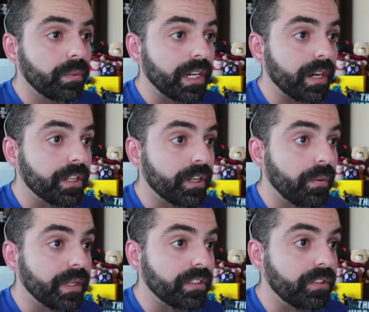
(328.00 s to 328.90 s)
we are
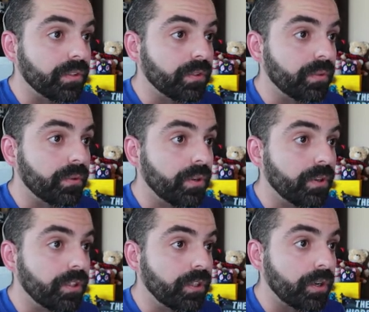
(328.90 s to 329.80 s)
going to
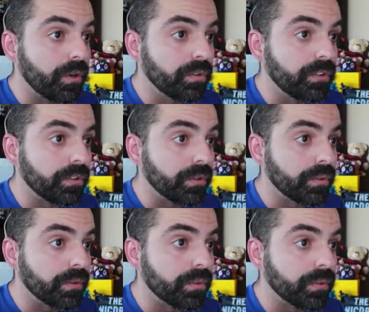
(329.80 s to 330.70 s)
go
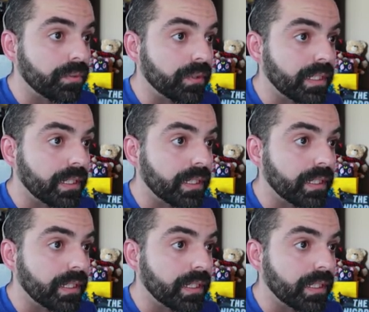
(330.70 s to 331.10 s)
to